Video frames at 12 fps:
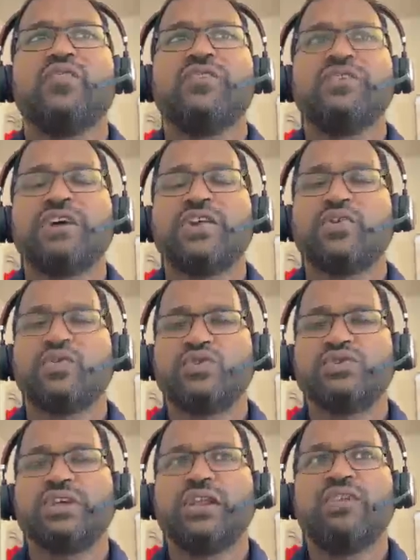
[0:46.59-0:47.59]
which are
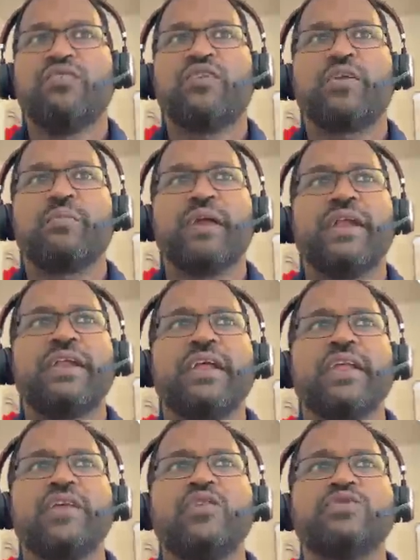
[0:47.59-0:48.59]
crucial for
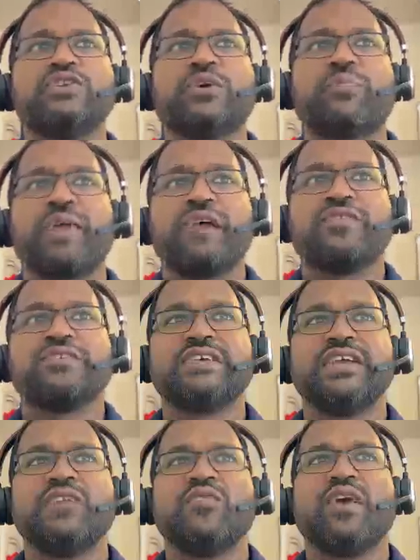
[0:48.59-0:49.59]
maintaining user
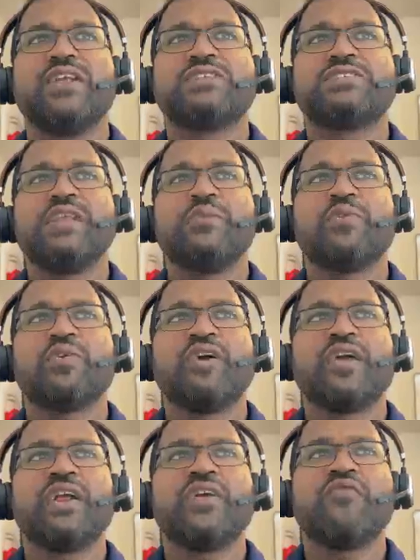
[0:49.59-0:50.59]
privacy while still
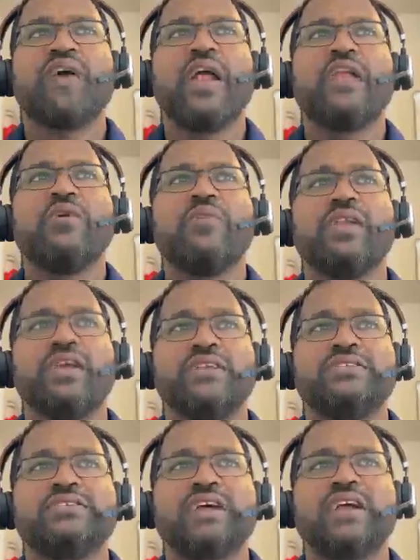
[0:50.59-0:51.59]
providing valuable
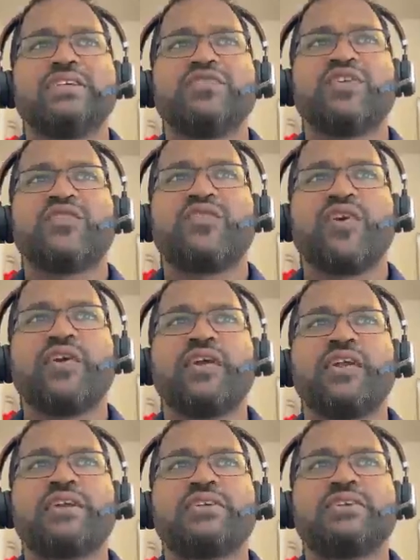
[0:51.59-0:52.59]
insights for fraud
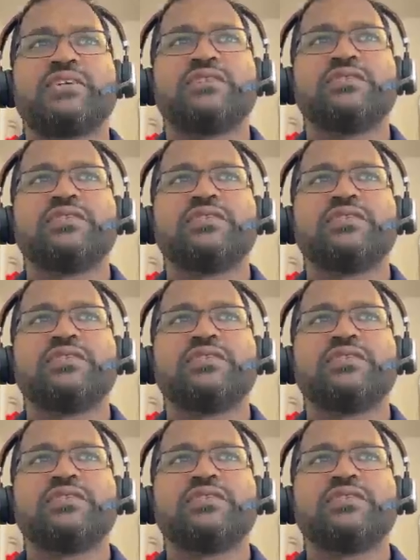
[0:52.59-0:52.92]
detection.